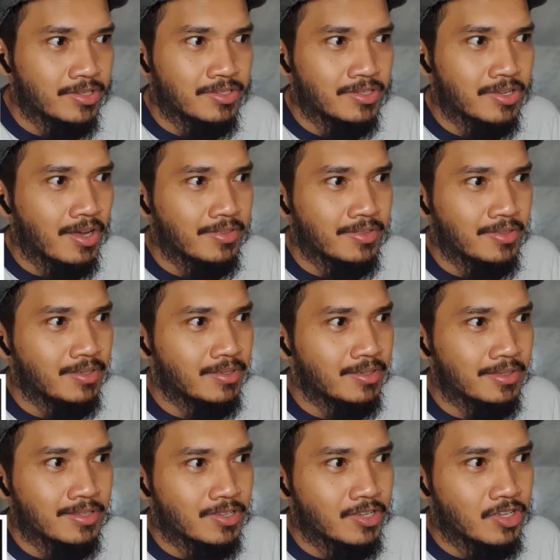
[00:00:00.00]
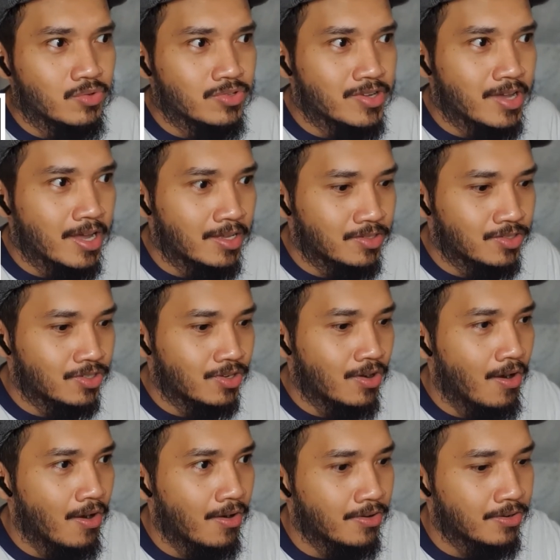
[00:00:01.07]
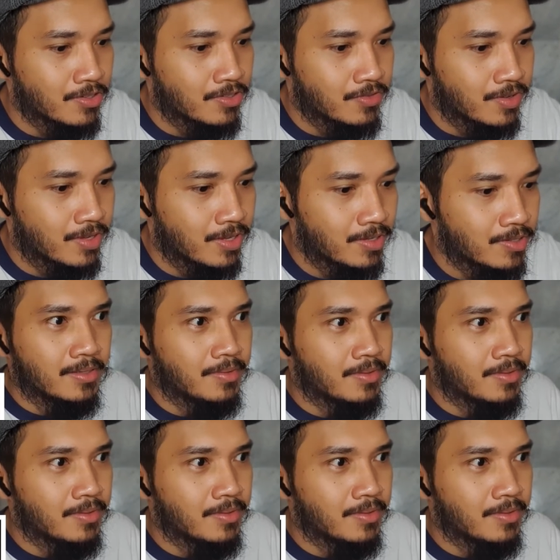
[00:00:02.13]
got this huge ass scar on his face.